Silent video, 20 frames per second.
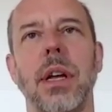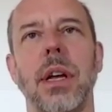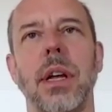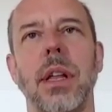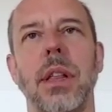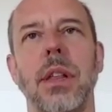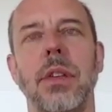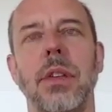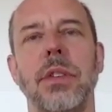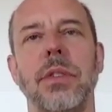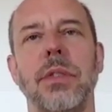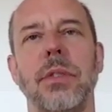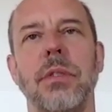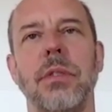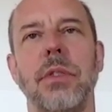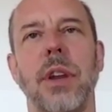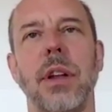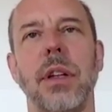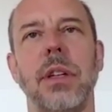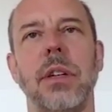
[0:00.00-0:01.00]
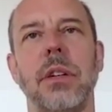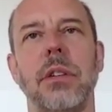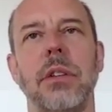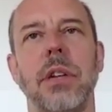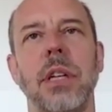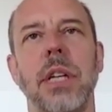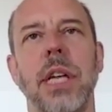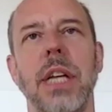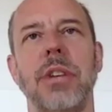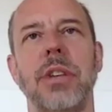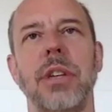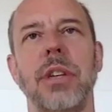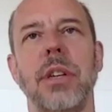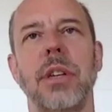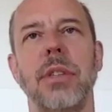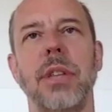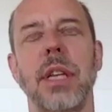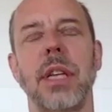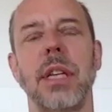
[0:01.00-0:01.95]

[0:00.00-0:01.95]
there's very little relation of the